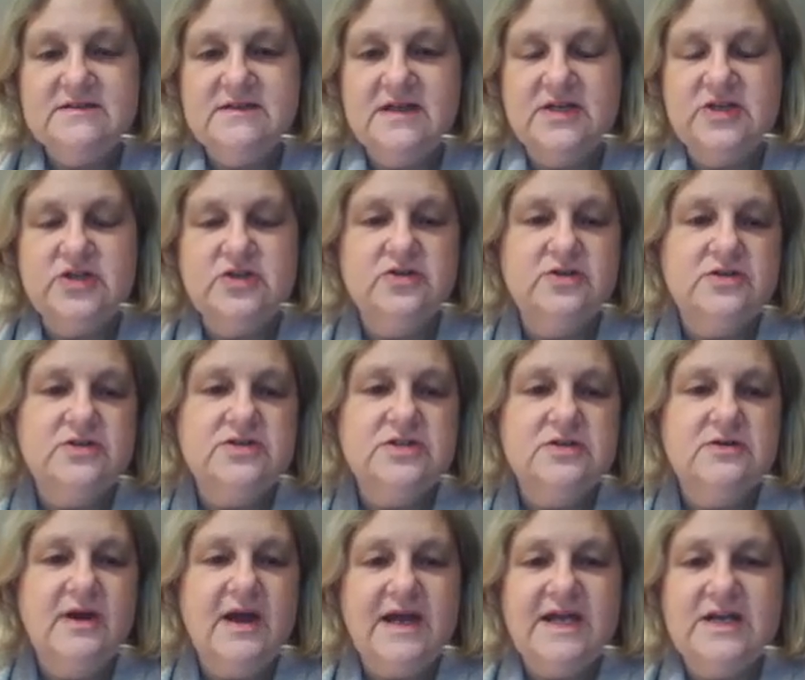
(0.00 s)
then you can
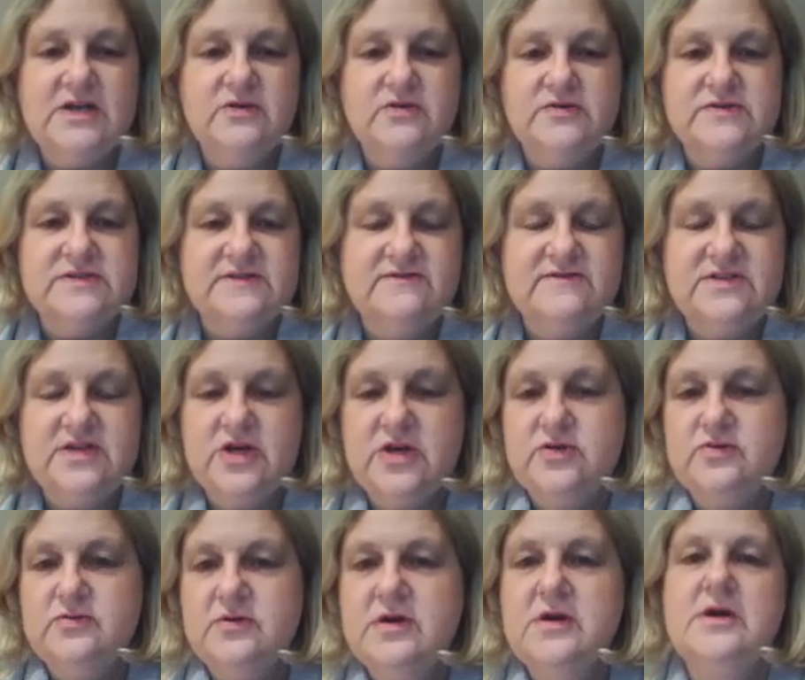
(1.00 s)
do 8 lots of
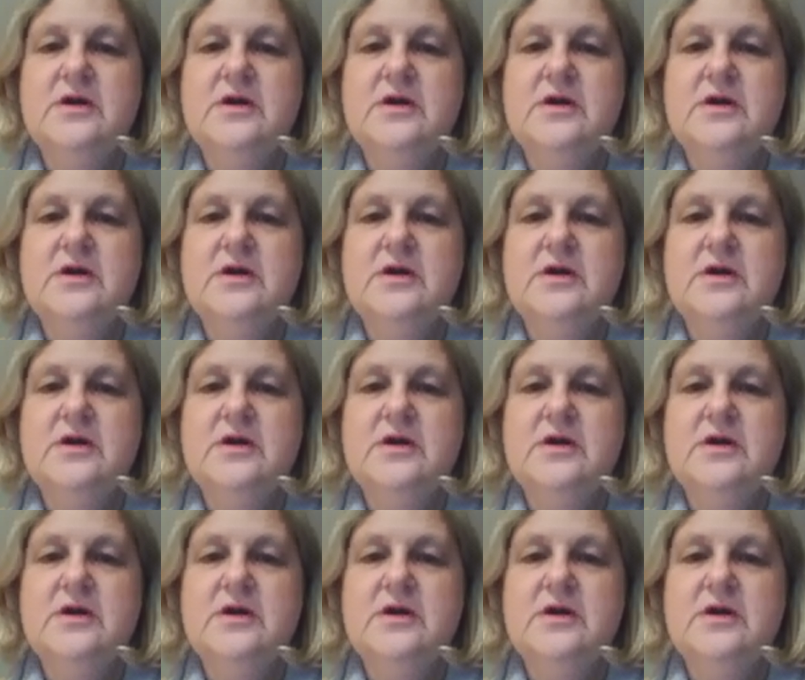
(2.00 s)
2,